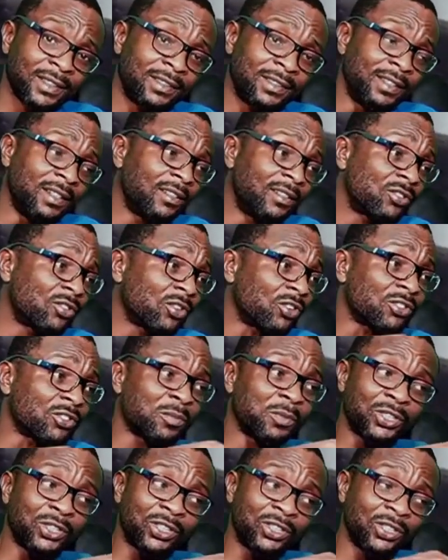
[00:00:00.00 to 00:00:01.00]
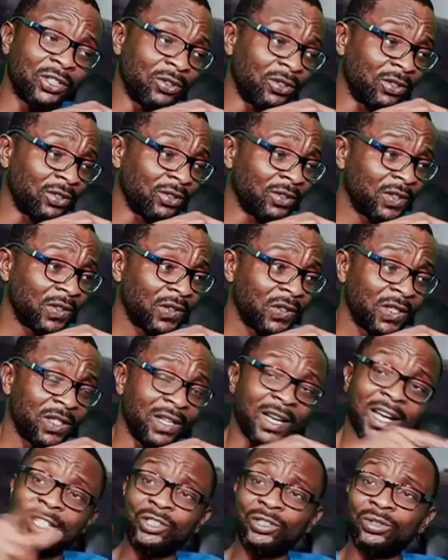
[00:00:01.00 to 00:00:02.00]
this suspicion,
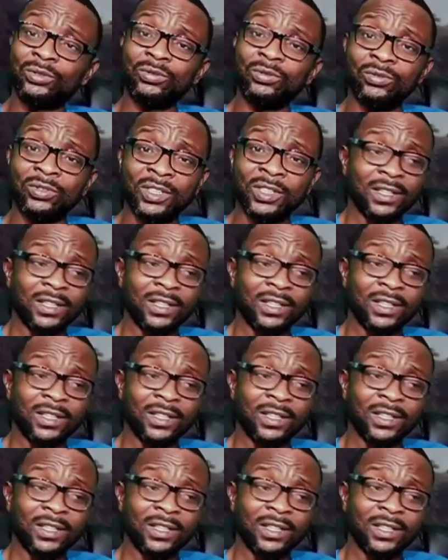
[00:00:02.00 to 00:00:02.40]
now you,